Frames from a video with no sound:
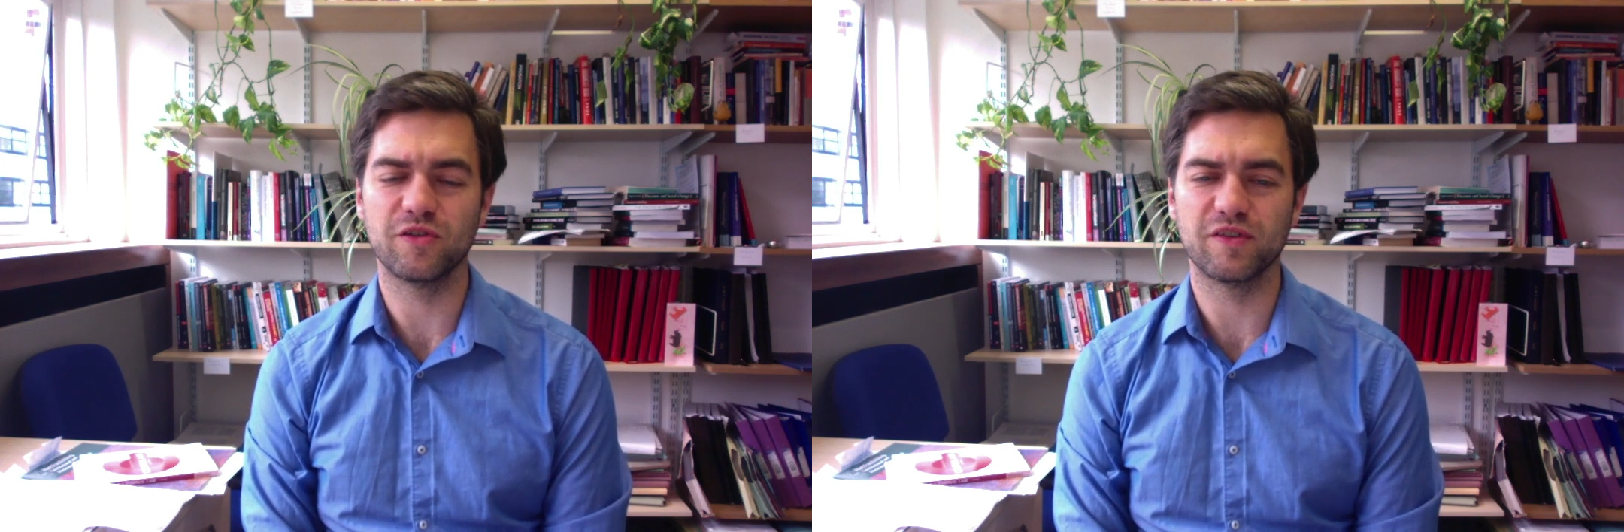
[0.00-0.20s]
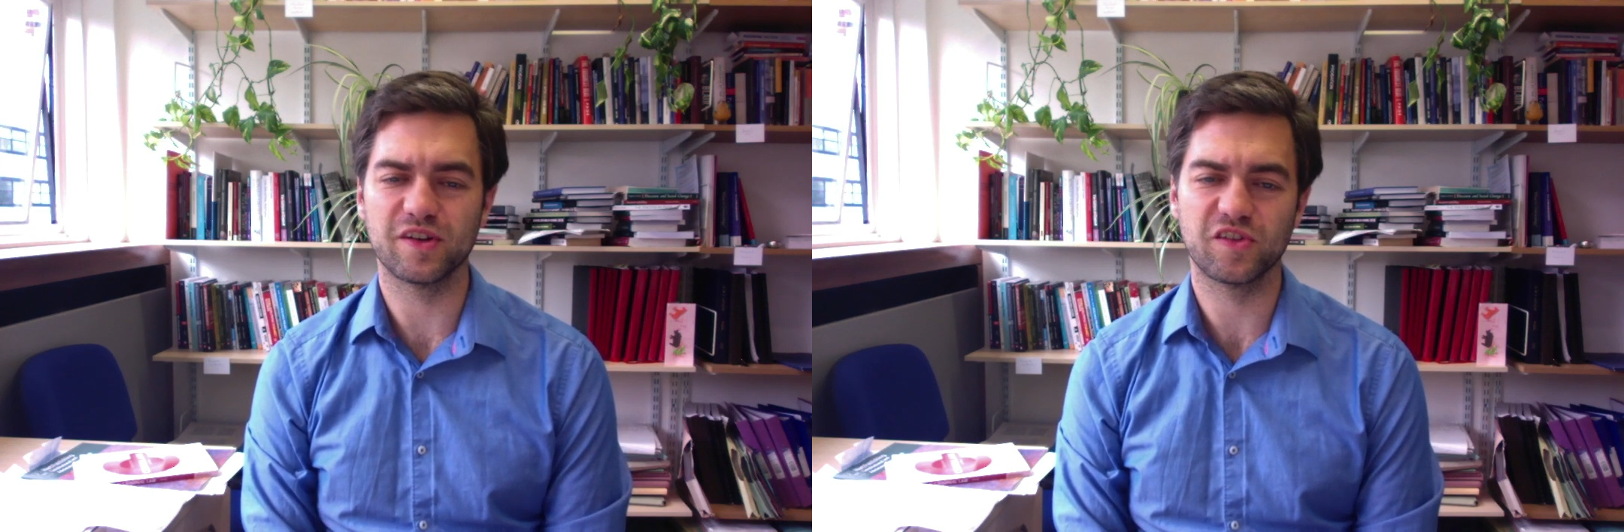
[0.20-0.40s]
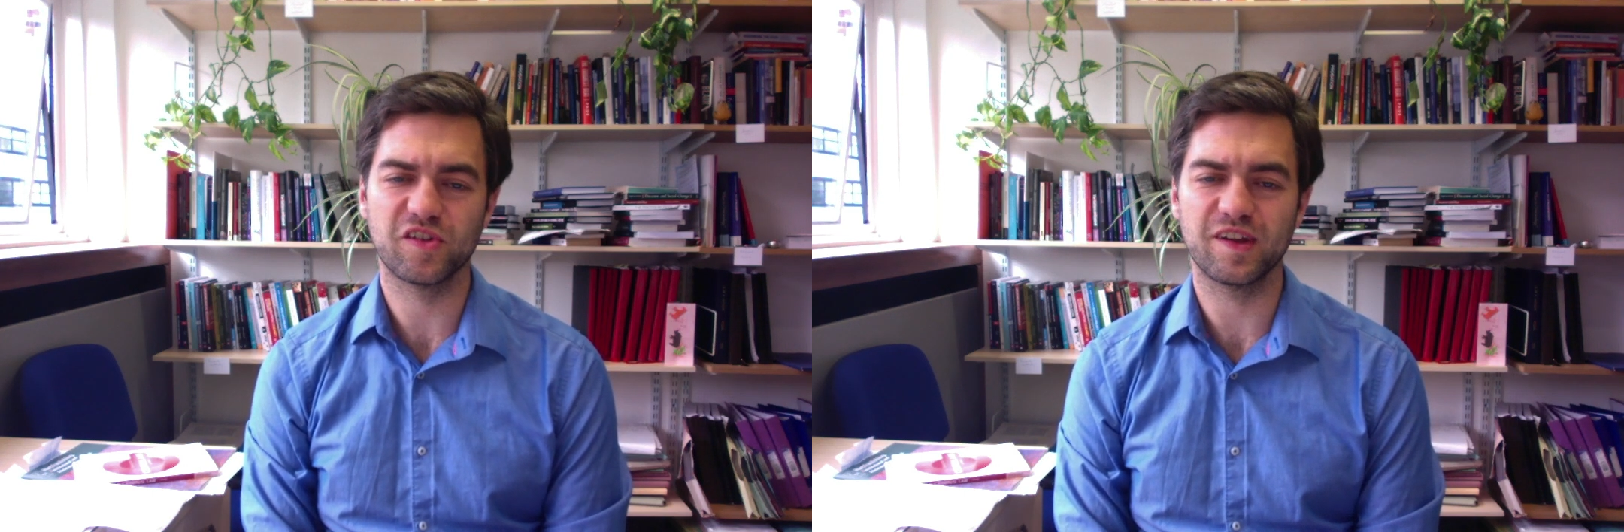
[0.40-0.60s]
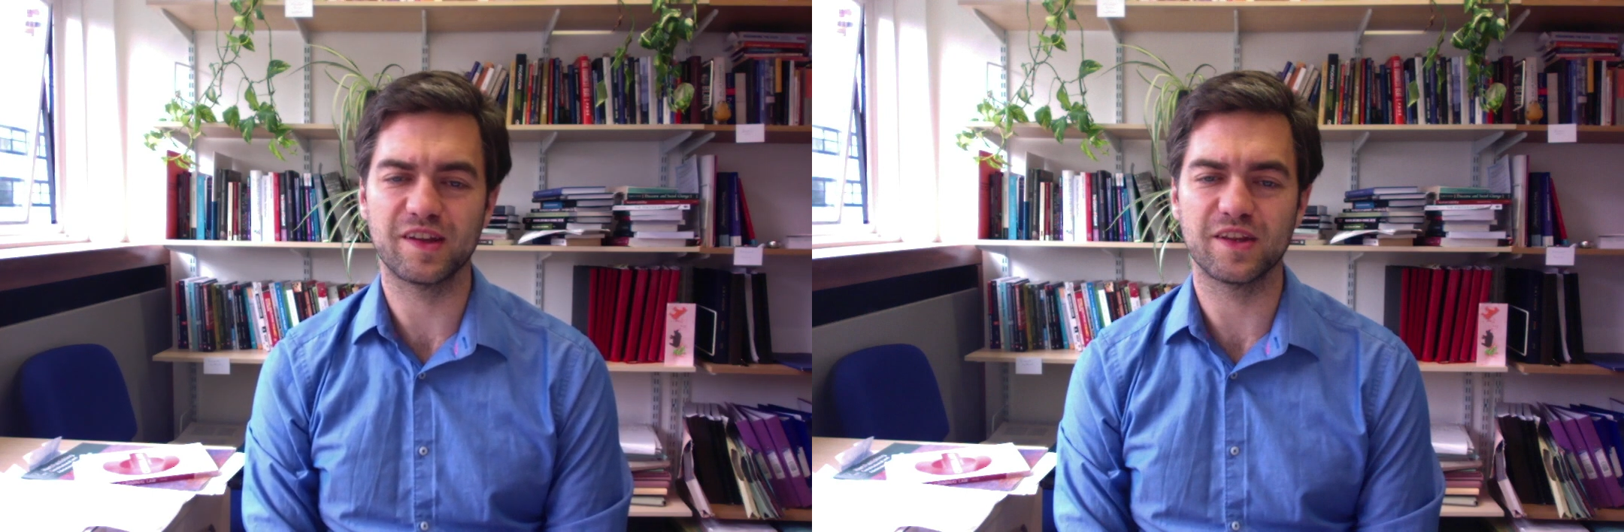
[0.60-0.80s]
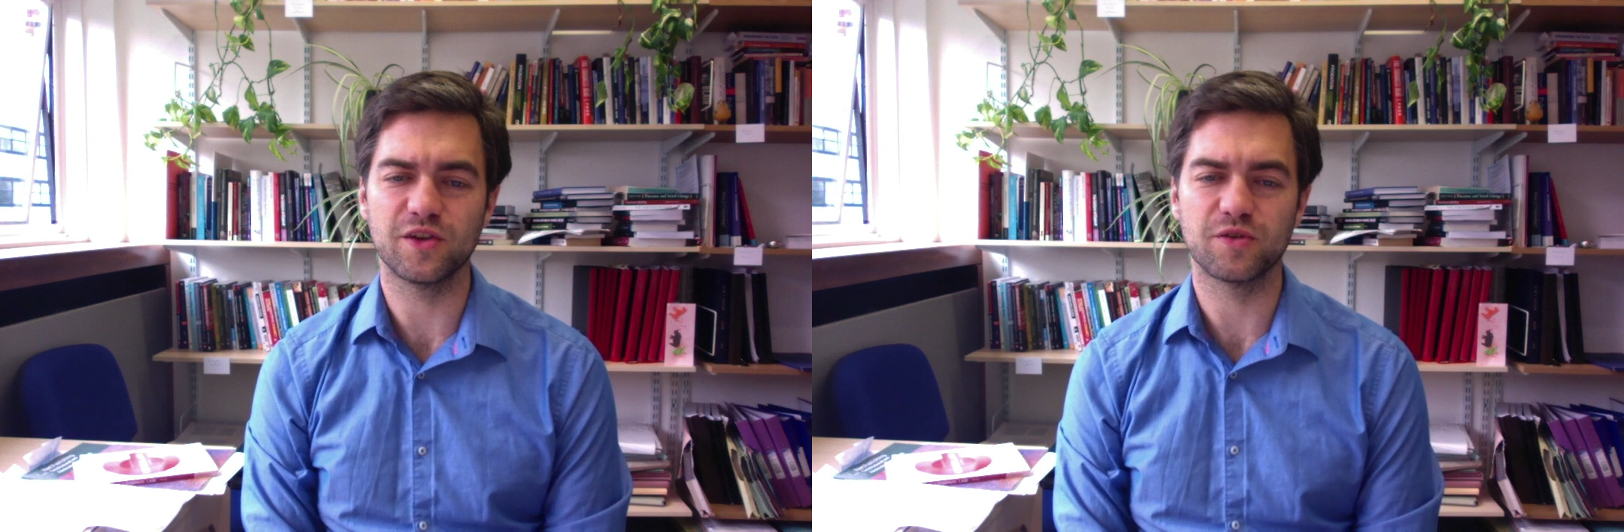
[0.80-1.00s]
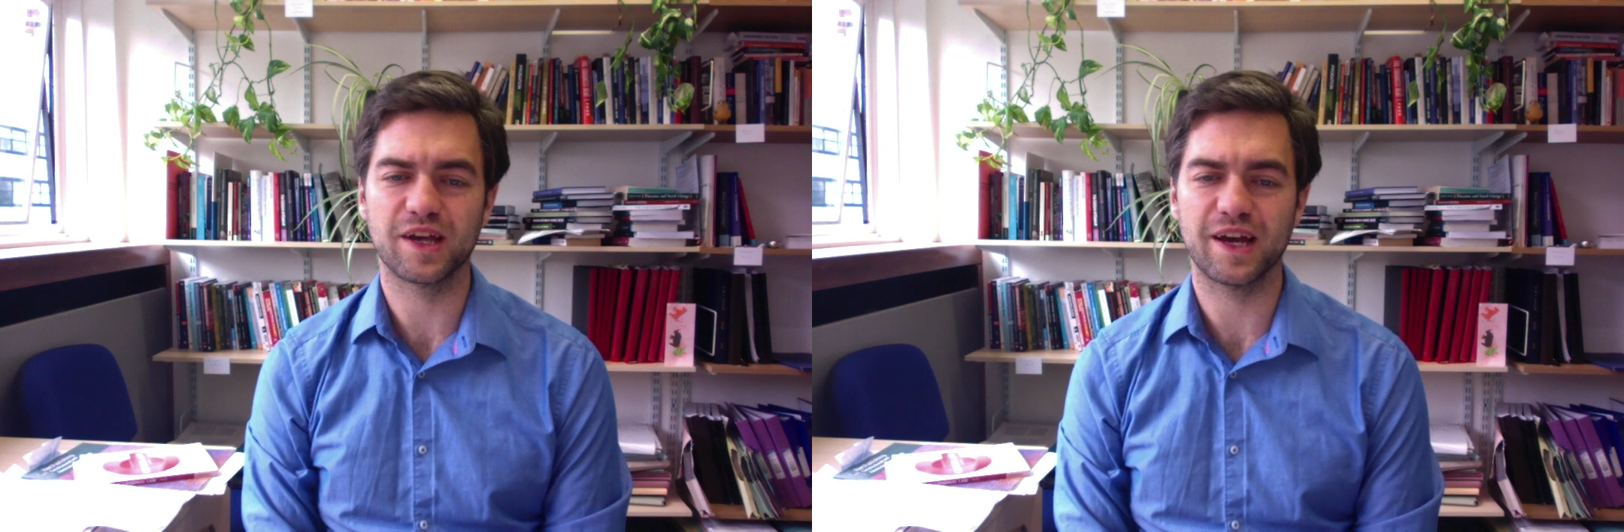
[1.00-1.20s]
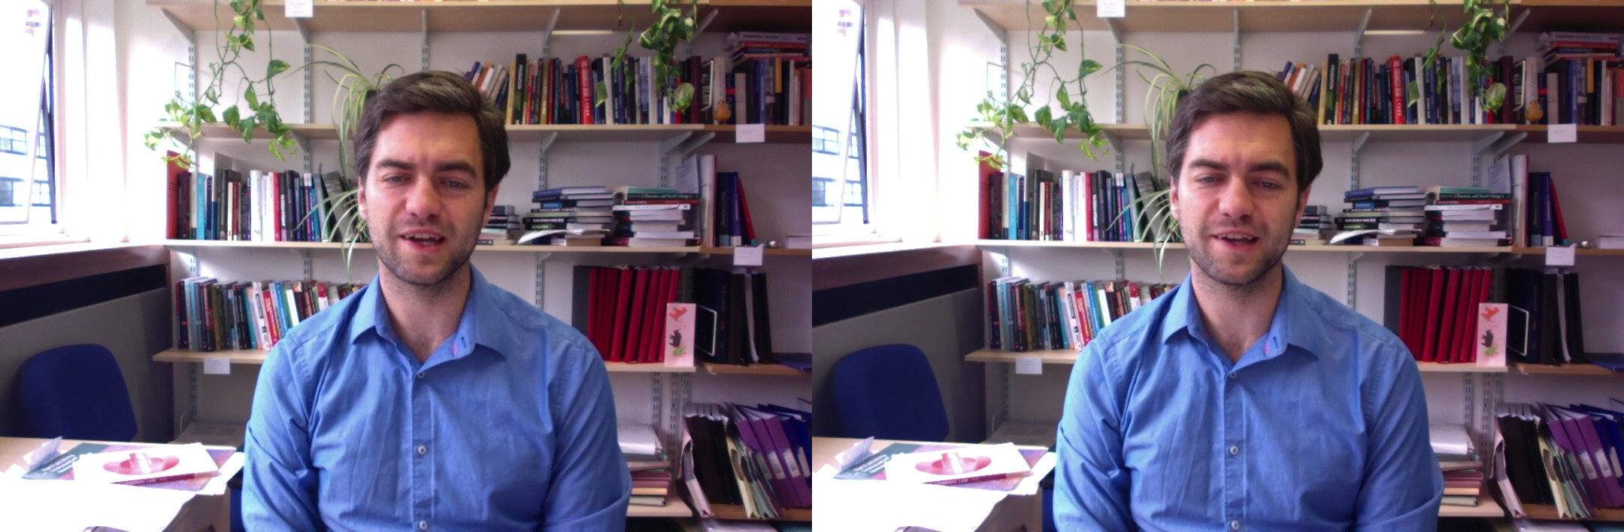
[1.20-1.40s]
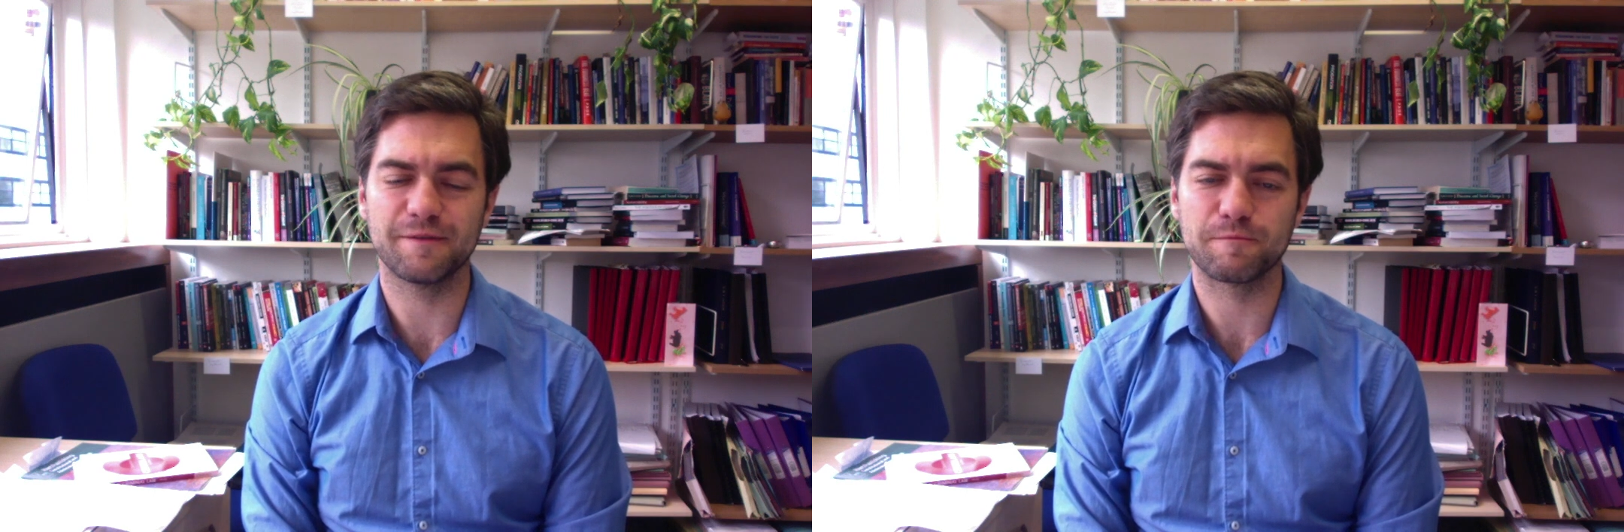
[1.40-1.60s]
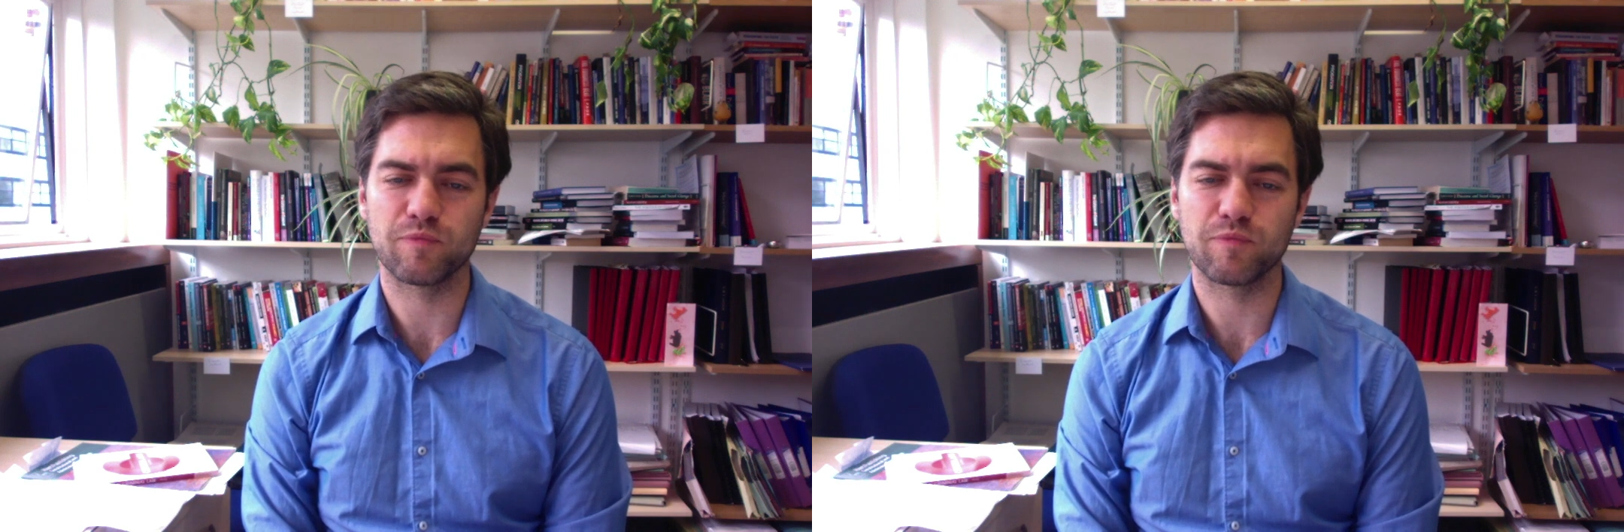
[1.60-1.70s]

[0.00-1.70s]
University in the UK,